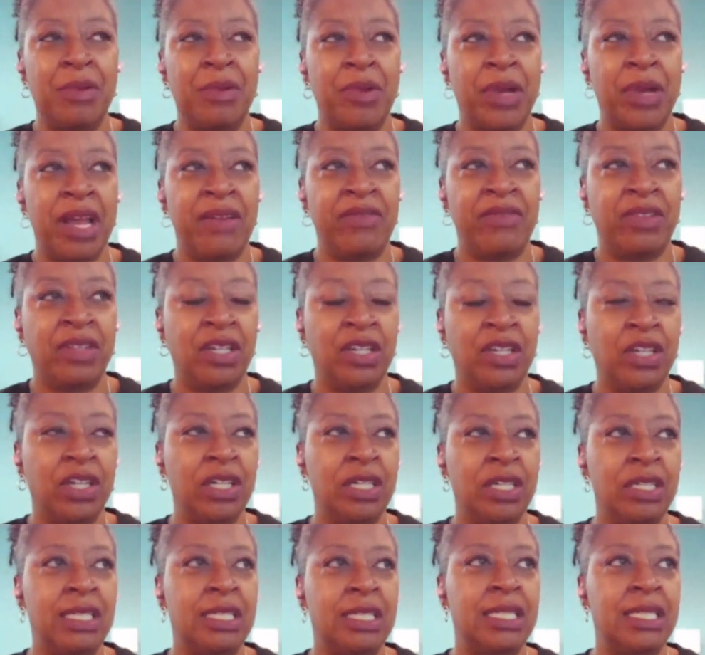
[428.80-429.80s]
But what I've
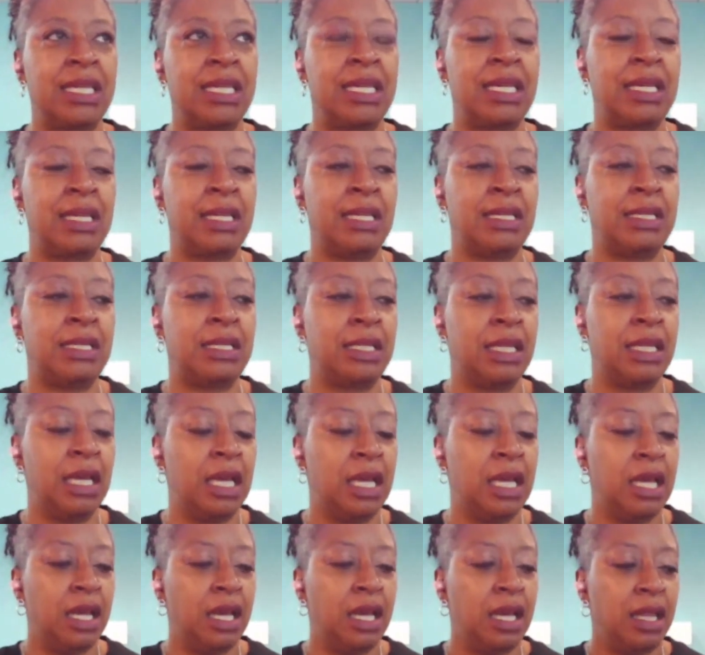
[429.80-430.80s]
learned is
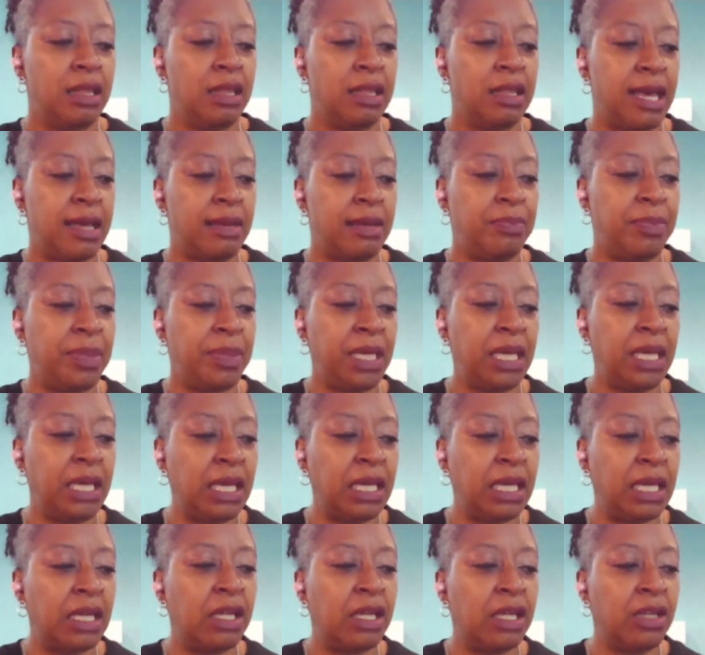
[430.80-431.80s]
that
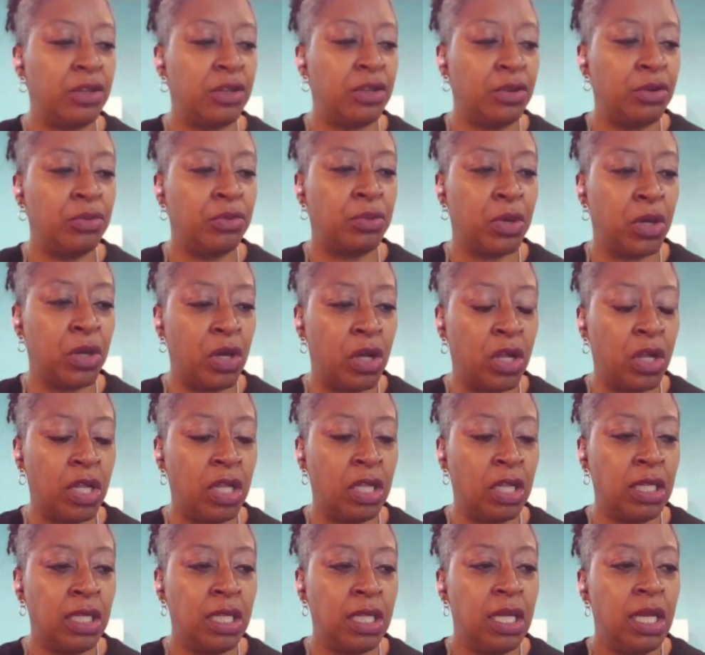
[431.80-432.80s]
being in a new
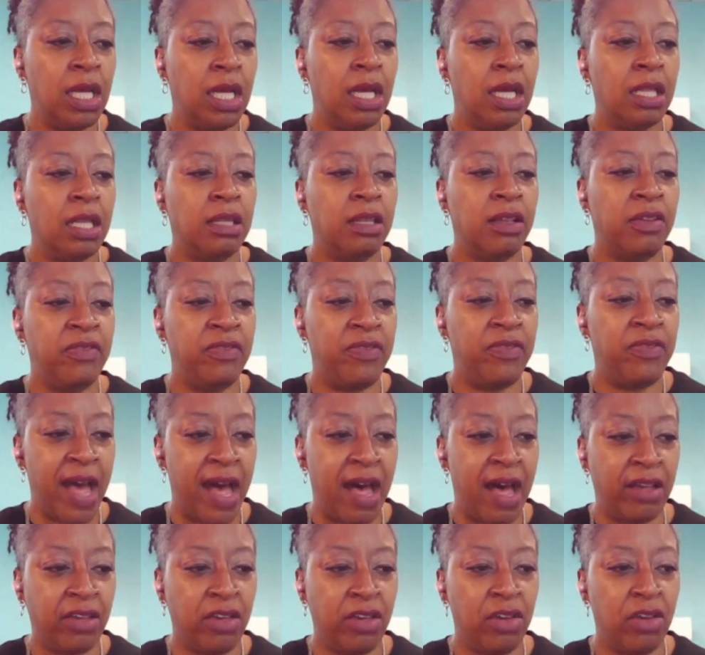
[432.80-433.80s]
role, the
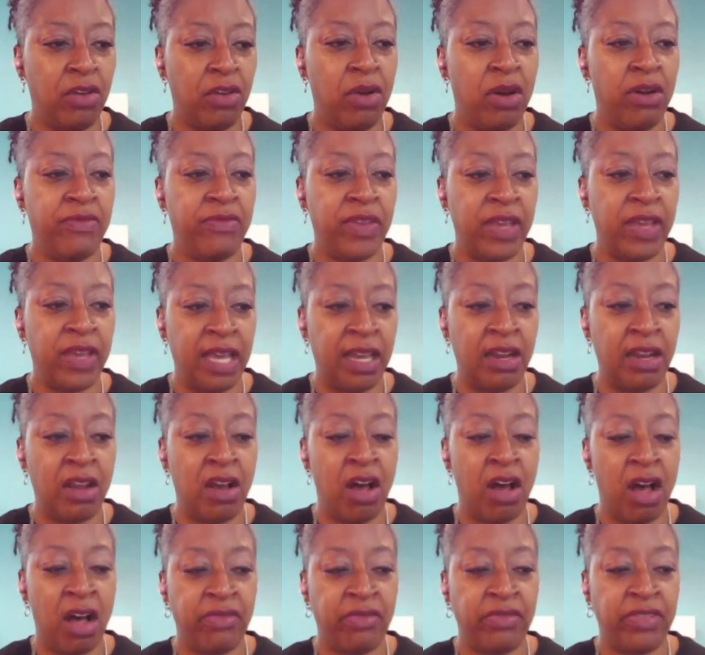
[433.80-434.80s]
value of
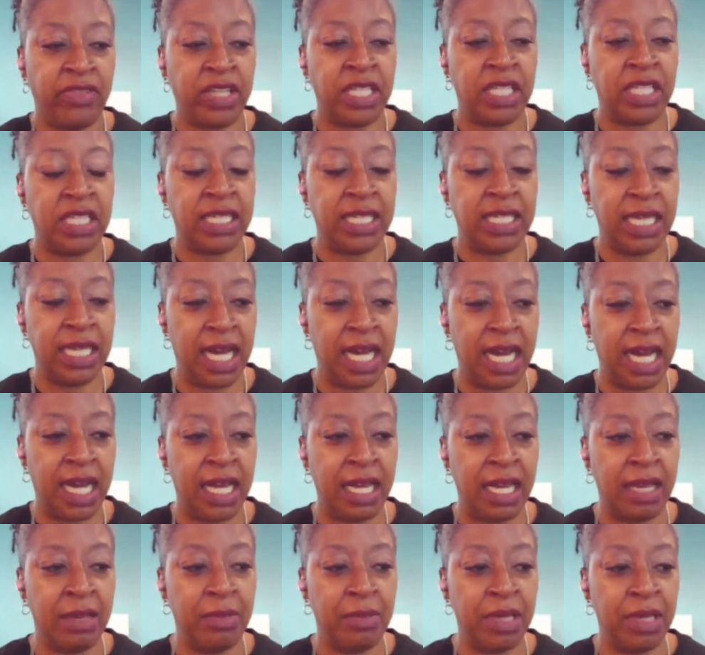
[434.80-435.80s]
in-office
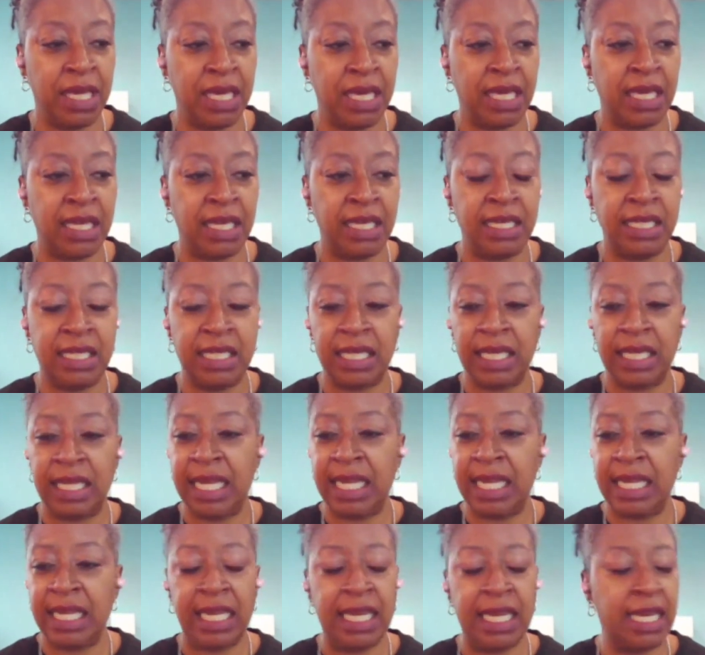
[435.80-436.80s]
time
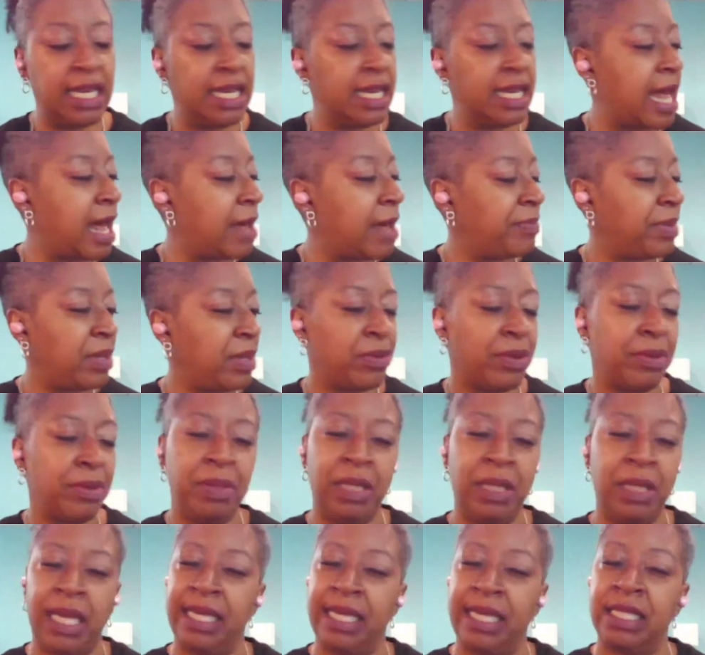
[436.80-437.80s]
it cannot be
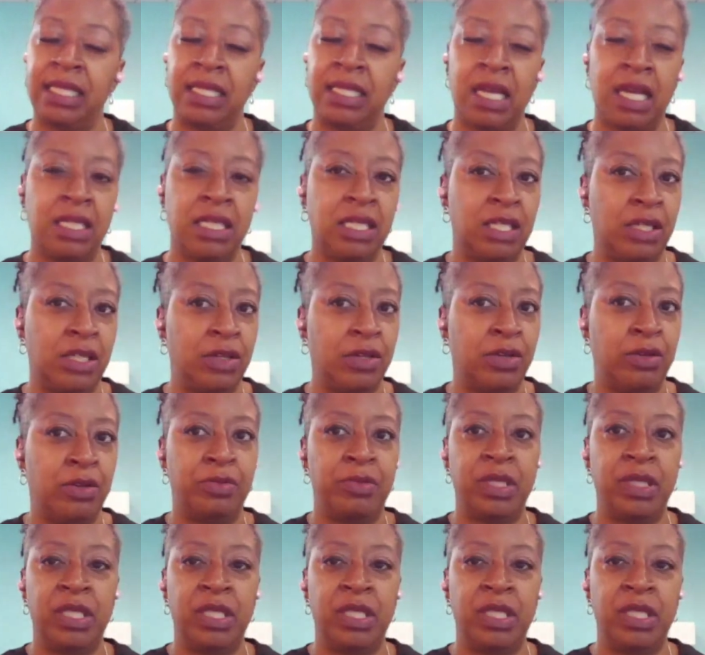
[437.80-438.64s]
replaced on Zoom.